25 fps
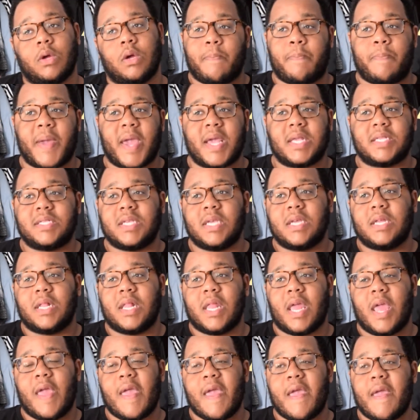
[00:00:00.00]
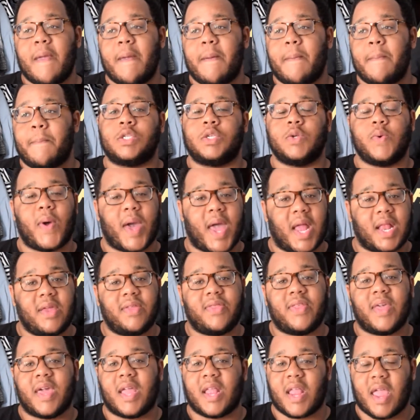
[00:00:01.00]
basically do
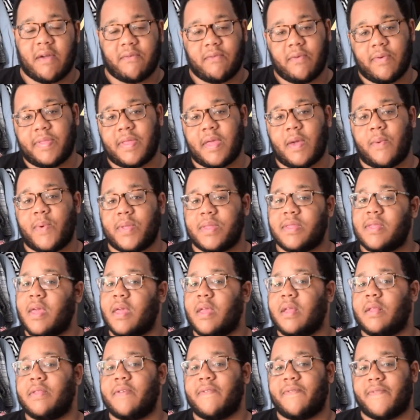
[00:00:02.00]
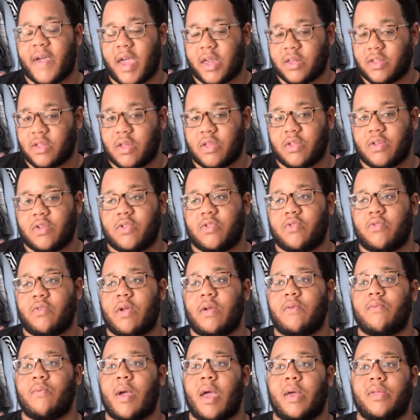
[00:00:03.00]
anything and everything within the fashion
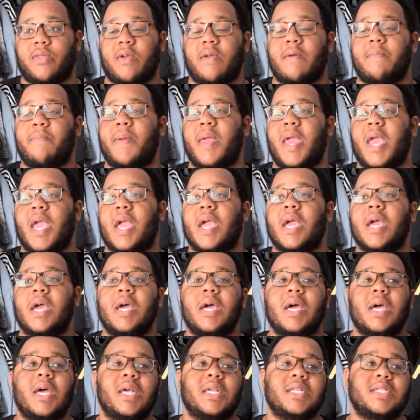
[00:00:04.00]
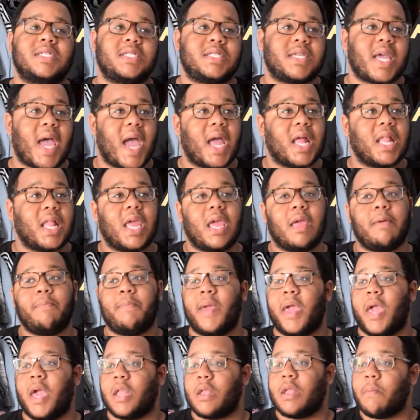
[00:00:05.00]
industry, rather it be styling,
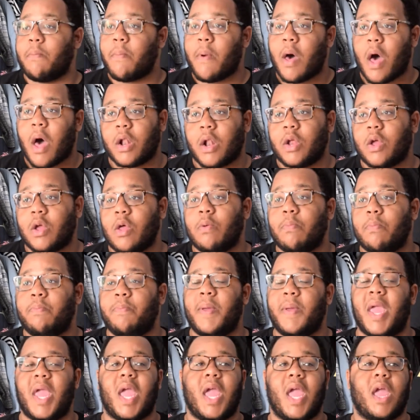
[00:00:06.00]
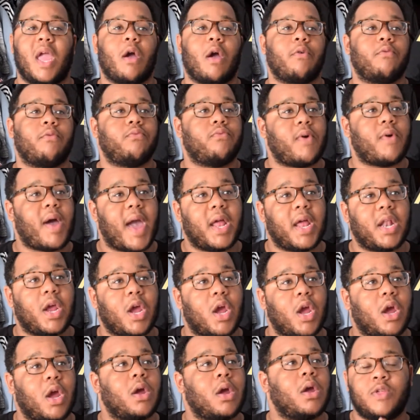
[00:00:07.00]
being a model, being a
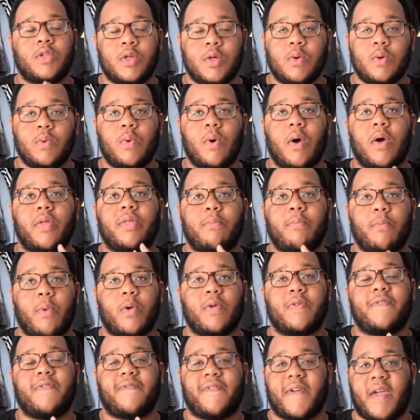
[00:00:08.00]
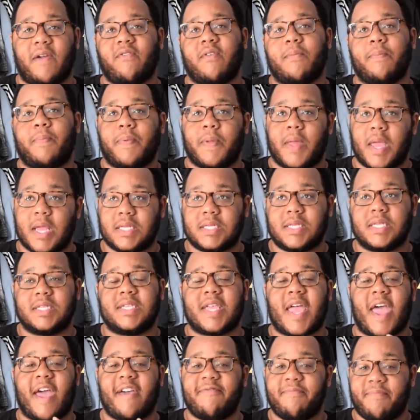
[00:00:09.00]
writer. Two of the most favorite places
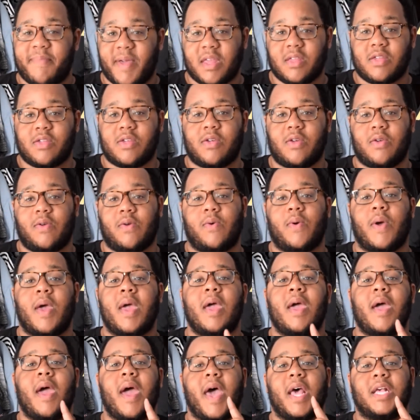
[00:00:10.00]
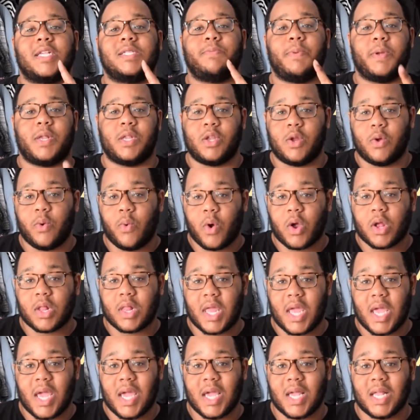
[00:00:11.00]
that I've been to has been New
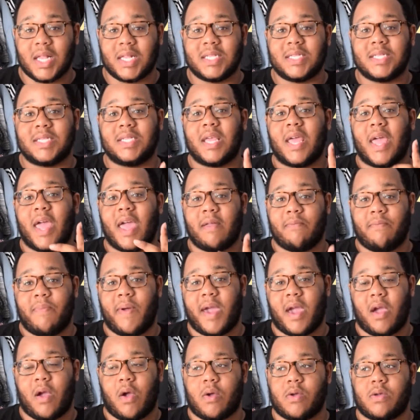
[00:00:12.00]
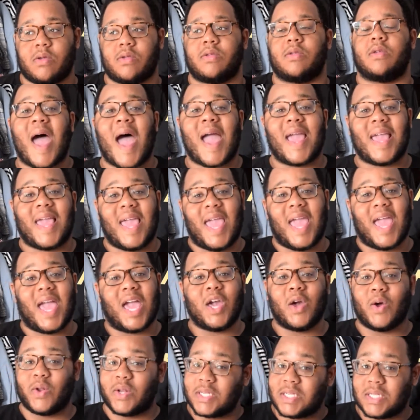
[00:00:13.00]
Orleans and Paris. I can't
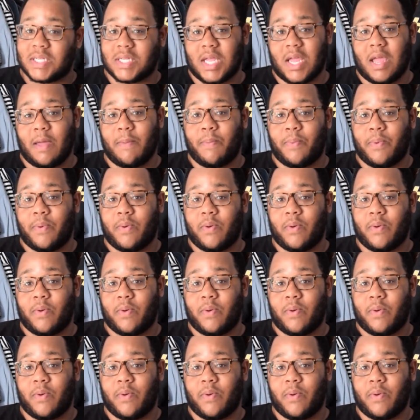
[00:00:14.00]
go to sleep